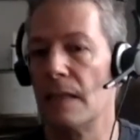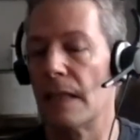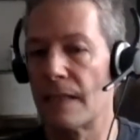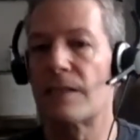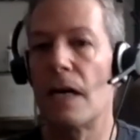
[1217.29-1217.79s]

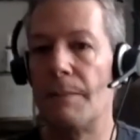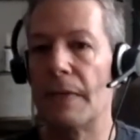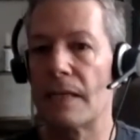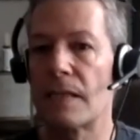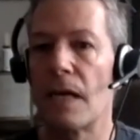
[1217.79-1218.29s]
Like
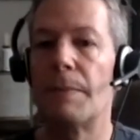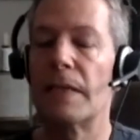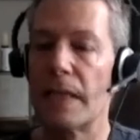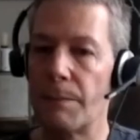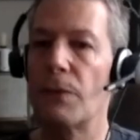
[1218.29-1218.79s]
stopping is stopping
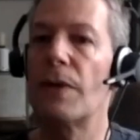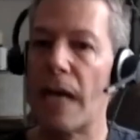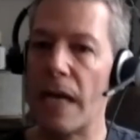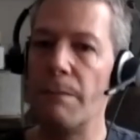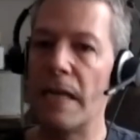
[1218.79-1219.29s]
like but when
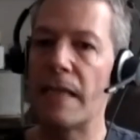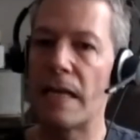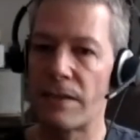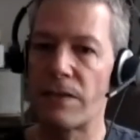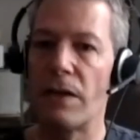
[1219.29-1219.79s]
I make
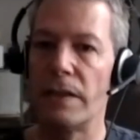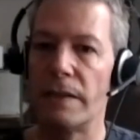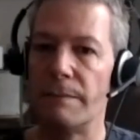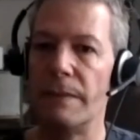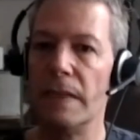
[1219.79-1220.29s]
that
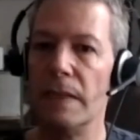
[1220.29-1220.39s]
solemn